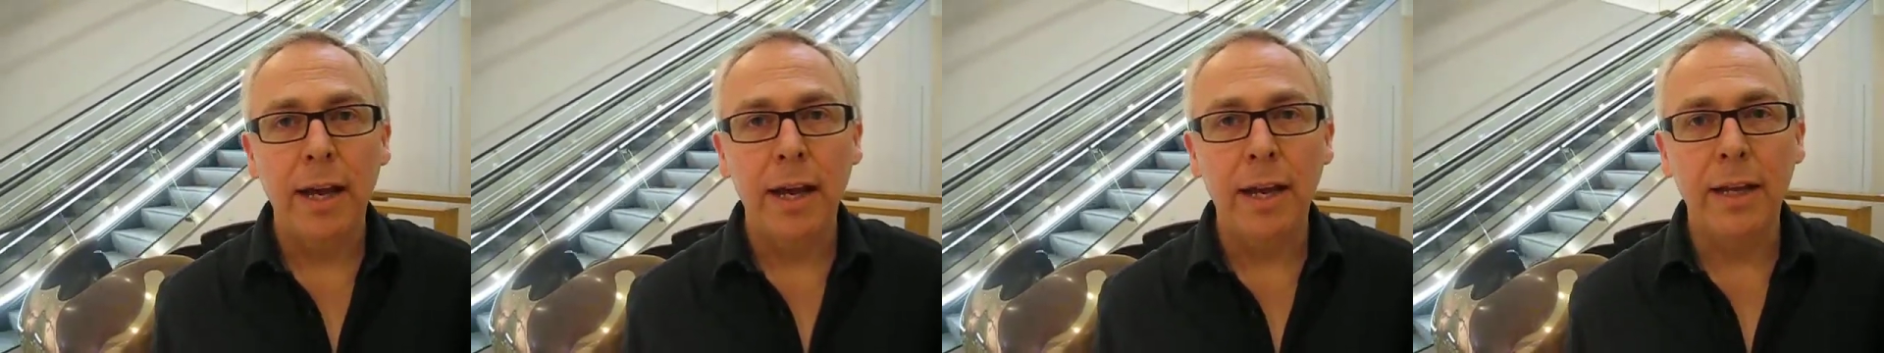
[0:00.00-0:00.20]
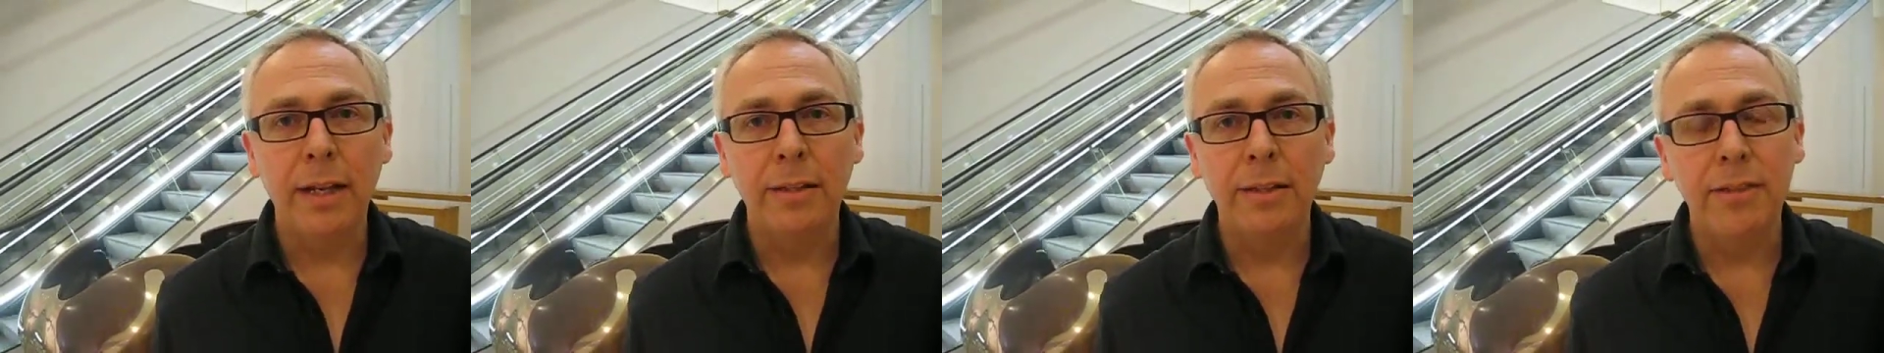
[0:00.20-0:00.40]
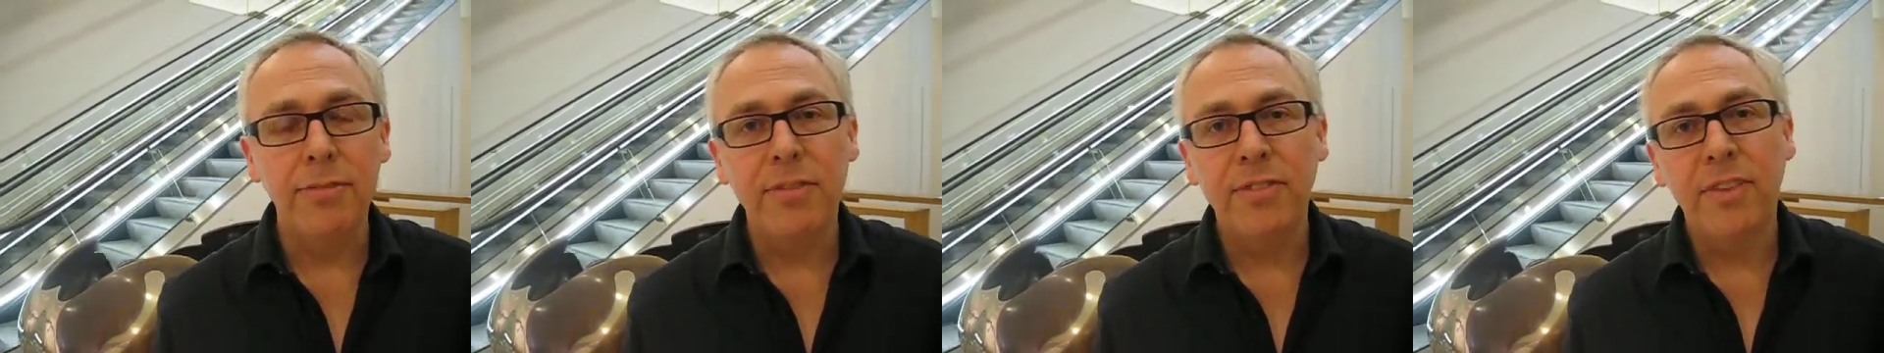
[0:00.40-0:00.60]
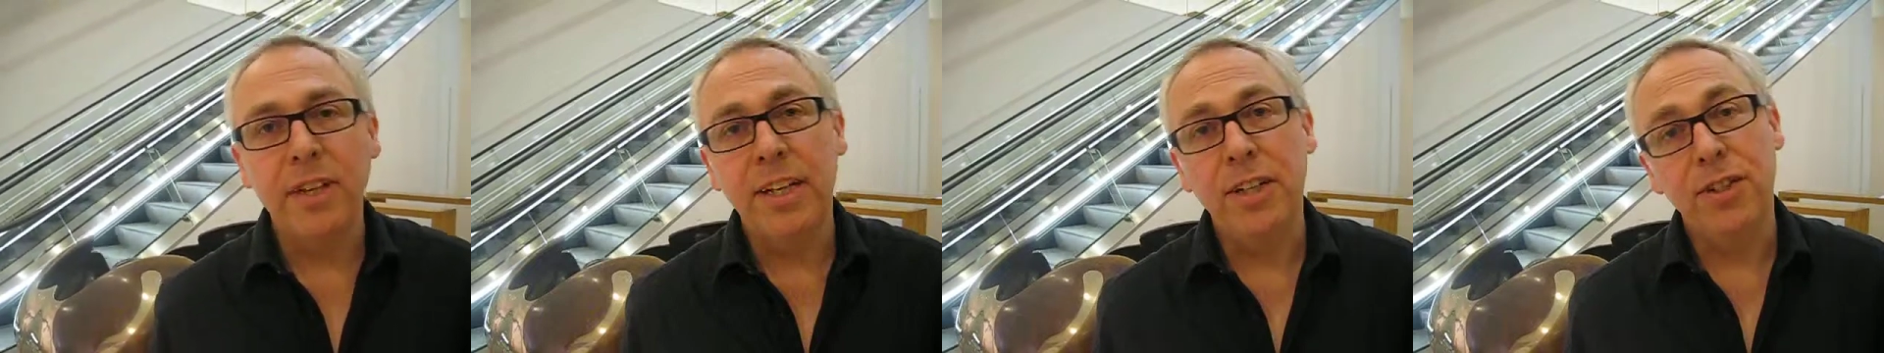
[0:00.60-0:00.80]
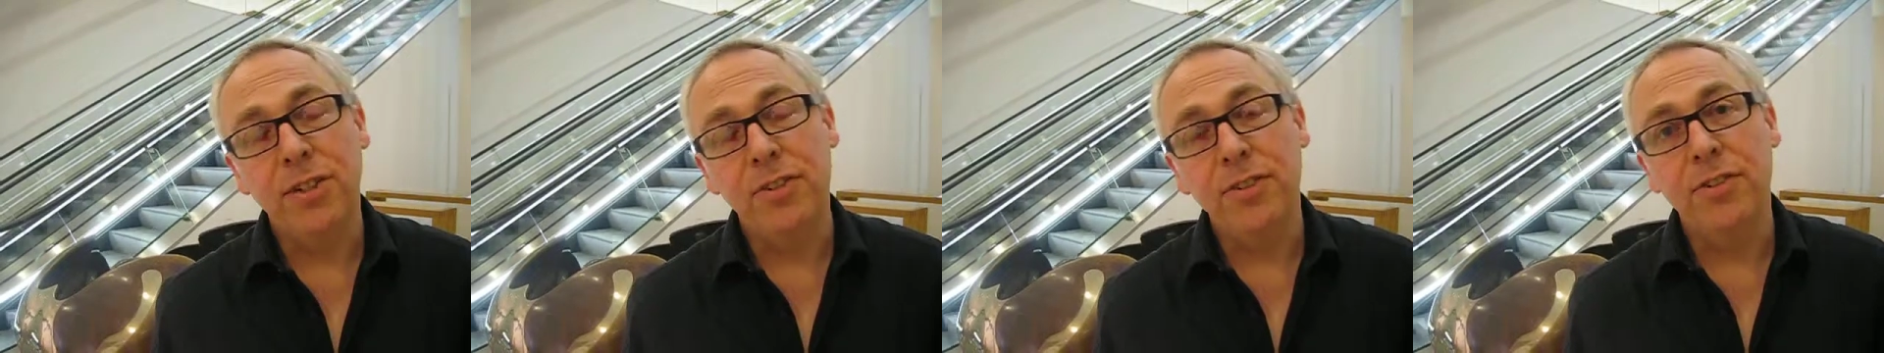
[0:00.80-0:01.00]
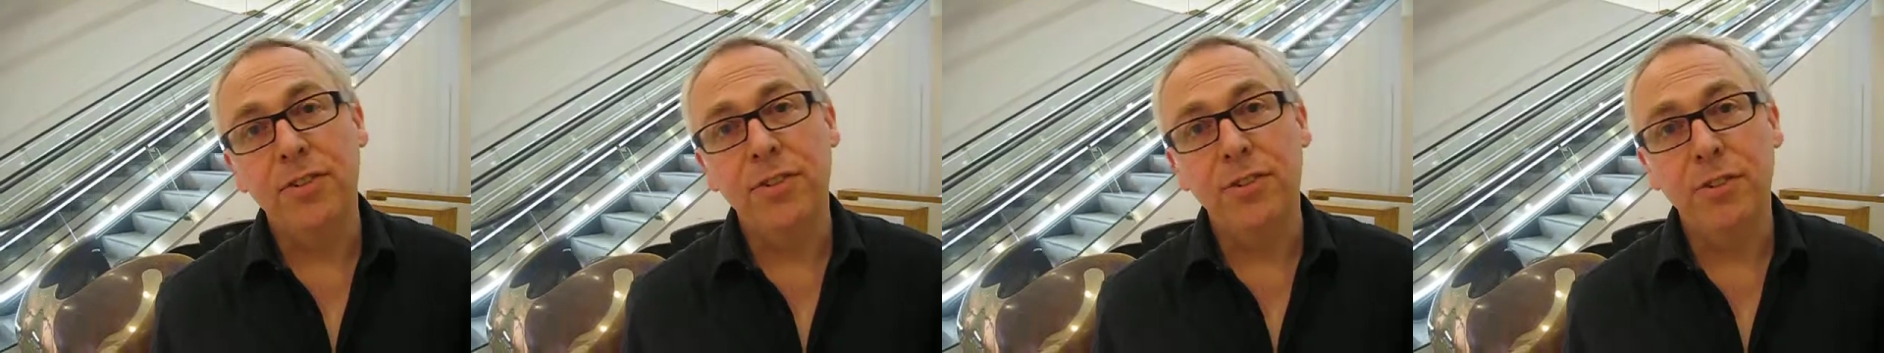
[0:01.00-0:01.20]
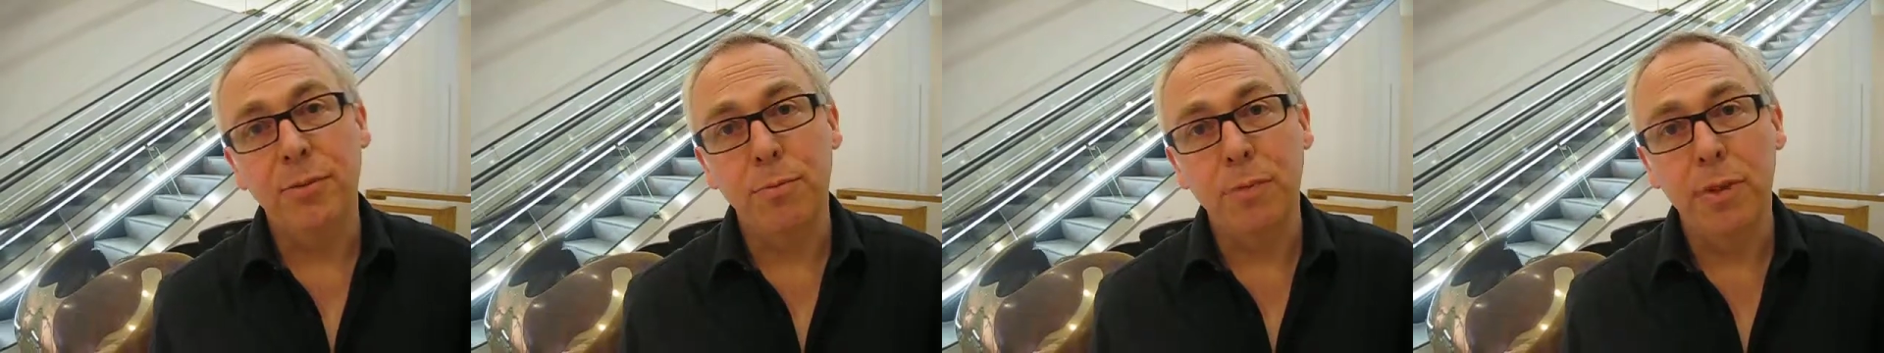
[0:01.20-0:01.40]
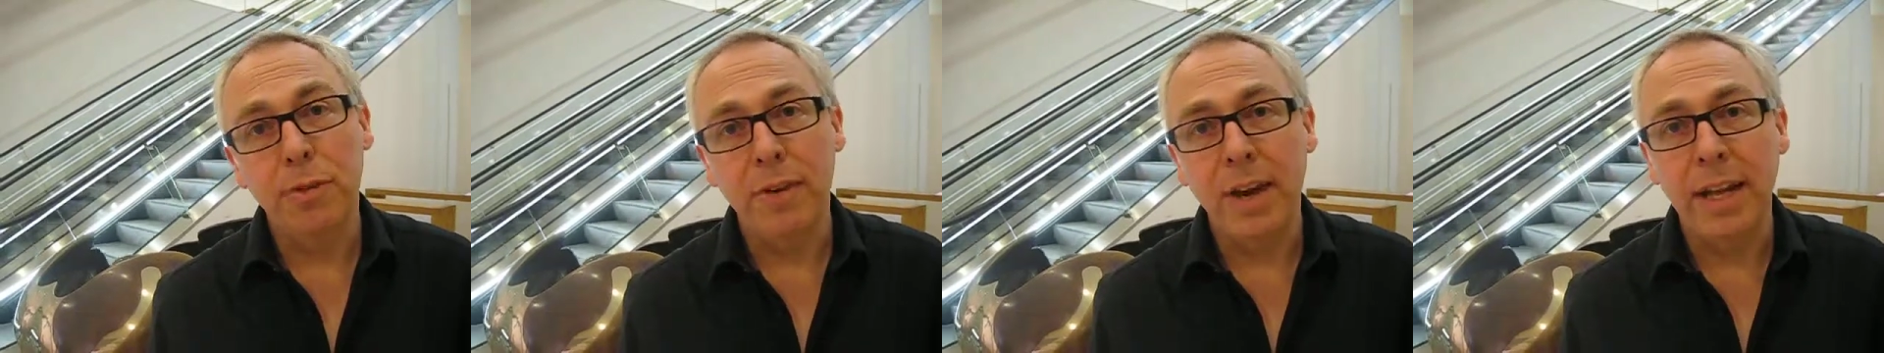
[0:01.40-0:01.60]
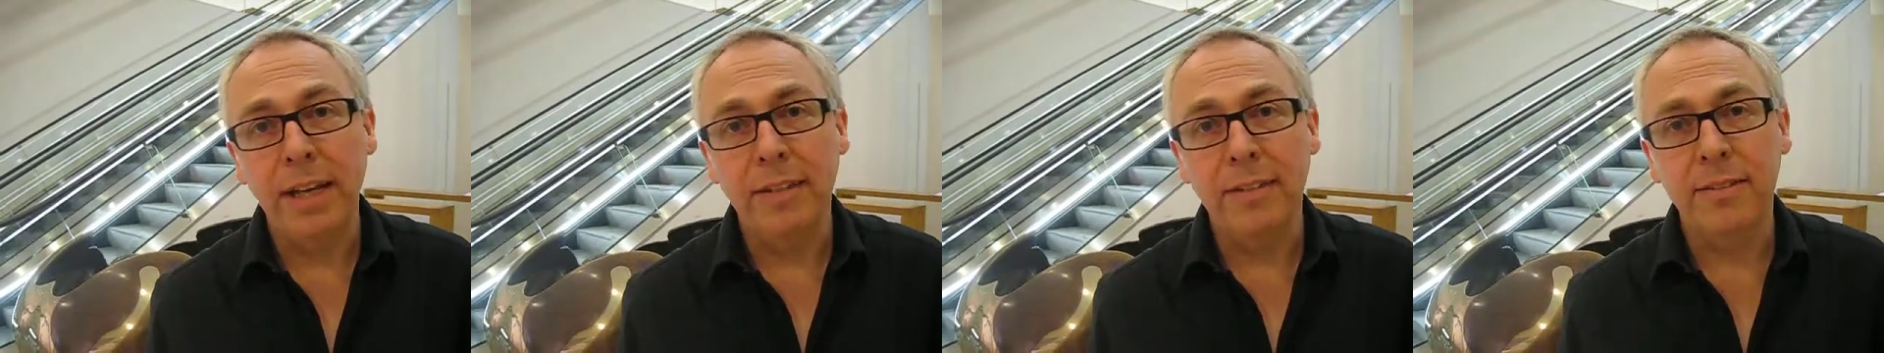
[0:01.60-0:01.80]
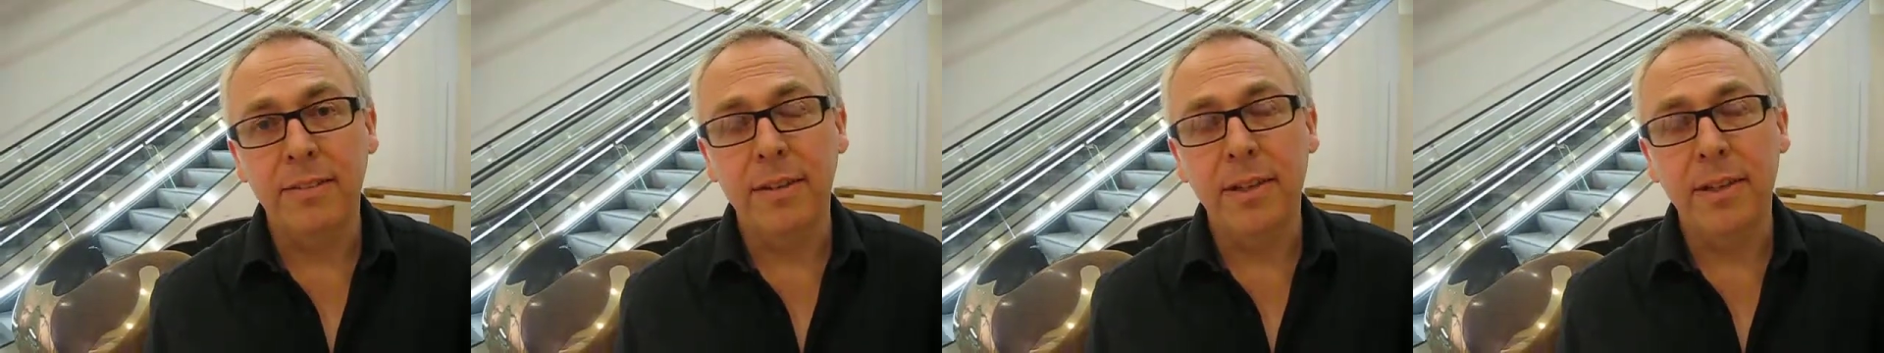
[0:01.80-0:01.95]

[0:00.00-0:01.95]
and invitations to some great